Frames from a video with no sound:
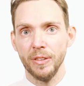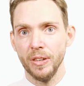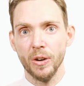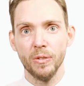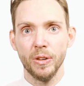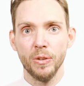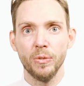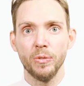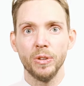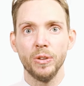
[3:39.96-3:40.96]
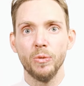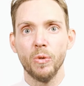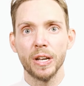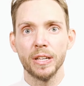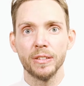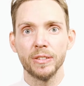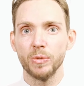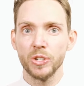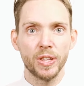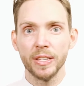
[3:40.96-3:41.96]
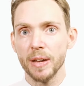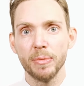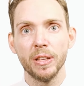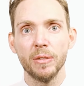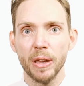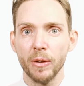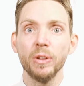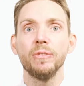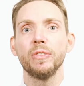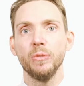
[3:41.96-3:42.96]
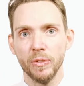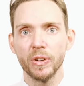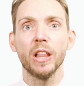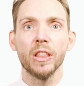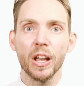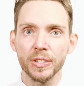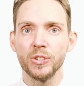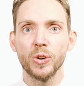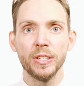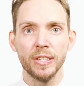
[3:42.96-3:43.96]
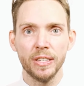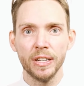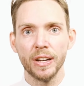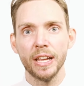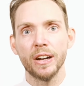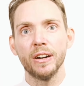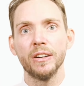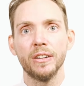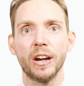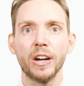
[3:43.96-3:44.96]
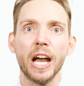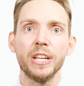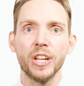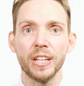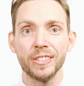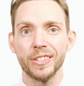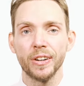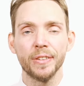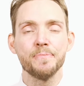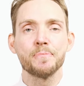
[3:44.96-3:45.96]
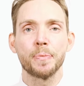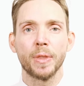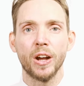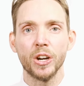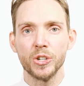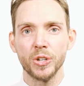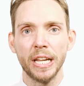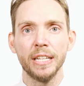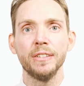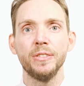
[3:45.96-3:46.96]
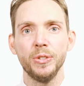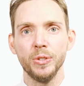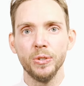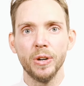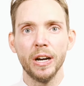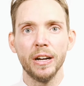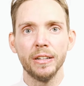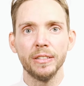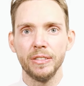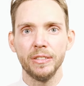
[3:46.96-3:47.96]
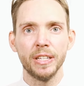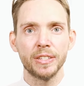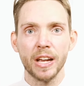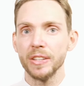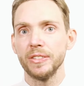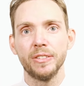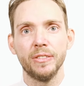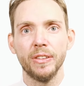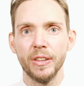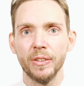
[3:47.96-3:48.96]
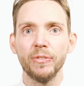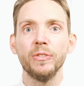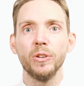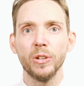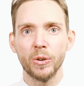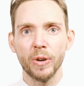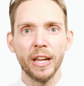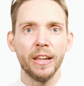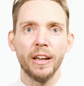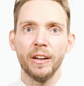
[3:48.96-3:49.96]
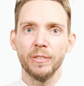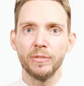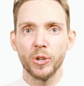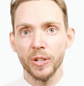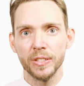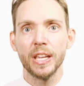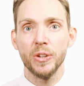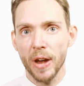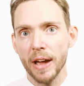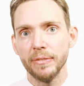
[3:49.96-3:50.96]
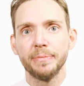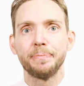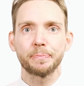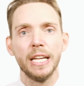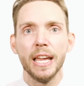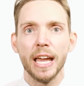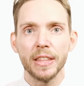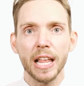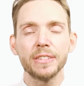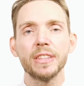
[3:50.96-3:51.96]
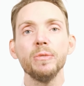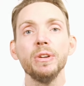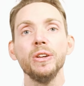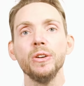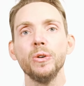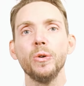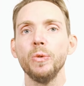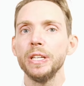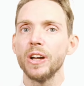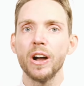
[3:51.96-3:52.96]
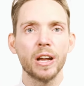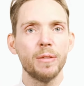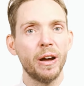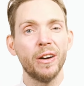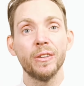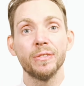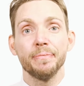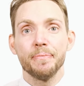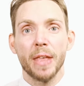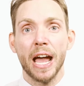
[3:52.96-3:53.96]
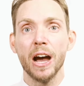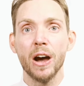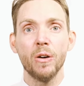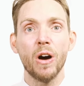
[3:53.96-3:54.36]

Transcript: you want to switch things up a little bit, we've got lots of choices here, and our hygienists are trained to discuss the full array of choices that you have. And the last thing we do, we talk about how